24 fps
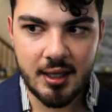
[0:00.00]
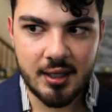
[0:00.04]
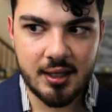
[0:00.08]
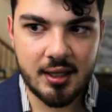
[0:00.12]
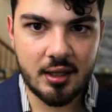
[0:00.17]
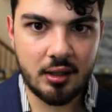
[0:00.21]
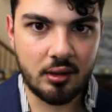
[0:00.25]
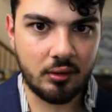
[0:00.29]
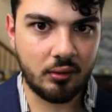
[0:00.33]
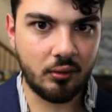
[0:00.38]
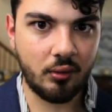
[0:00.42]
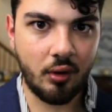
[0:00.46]

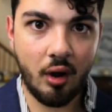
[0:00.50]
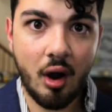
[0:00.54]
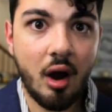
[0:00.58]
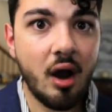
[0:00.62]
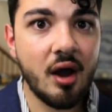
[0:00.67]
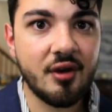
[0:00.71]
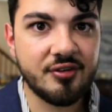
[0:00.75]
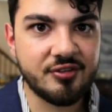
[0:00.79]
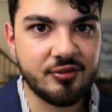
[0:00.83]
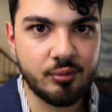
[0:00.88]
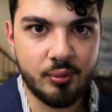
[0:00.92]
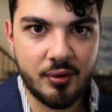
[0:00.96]
get
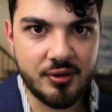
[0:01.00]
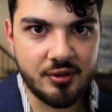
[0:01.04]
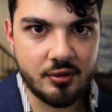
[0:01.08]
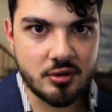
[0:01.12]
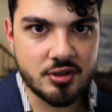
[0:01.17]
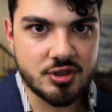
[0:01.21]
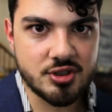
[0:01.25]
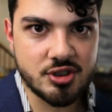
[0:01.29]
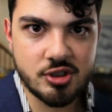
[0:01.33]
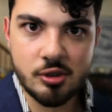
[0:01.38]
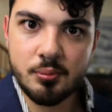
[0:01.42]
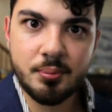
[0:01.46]
lost when they're
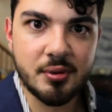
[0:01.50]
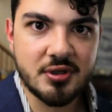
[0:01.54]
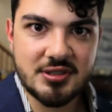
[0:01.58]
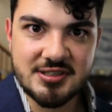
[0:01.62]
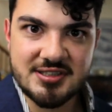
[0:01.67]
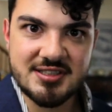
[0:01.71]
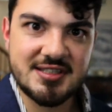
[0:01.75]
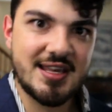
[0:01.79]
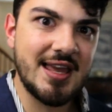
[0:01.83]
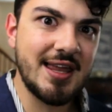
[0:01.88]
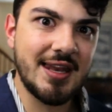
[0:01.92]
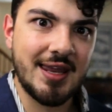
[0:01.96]
super
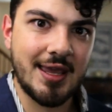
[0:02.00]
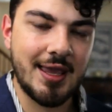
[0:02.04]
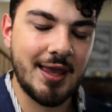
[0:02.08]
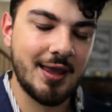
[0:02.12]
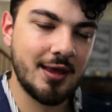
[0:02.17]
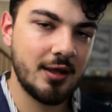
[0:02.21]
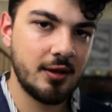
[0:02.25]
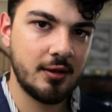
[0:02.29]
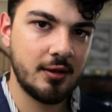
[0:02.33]
skinny.